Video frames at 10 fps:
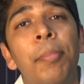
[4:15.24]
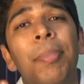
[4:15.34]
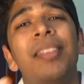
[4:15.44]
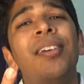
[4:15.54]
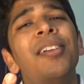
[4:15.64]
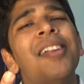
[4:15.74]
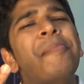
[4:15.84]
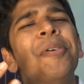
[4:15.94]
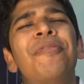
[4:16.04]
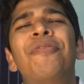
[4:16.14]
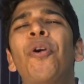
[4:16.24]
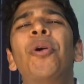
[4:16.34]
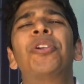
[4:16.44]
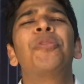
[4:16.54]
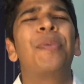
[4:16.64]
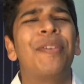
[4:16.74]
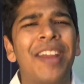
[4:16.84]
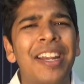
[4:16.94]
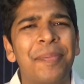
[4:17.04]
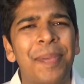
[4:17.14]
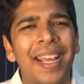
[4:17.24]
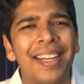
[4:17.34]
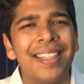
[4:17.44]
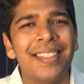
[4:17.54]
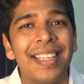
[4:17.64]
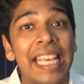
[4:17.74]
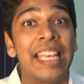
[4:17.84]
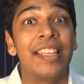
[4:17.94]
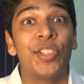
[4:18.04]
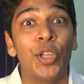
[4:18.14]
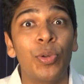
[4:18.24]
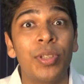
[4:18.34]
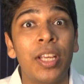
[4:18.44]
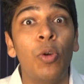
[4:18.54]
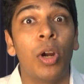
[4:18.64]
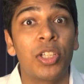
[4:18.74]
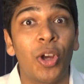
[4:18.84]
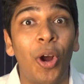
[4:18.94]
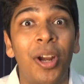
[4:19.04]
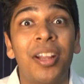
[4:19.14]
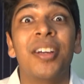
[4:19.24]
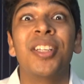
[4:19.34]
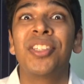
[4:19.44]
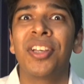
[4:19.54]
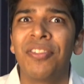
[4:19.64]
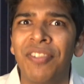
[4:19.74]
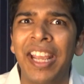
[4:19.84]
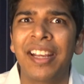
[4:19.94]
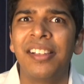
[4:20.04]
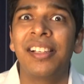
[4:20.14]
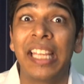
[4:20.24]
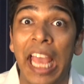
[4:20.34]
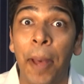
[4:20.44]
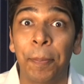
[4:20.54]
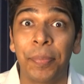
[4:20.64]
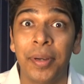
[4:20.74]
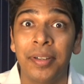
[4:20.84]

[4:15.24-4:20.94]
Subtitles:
Method number 4 to prevent pregnancy is using what's called a cervical cap.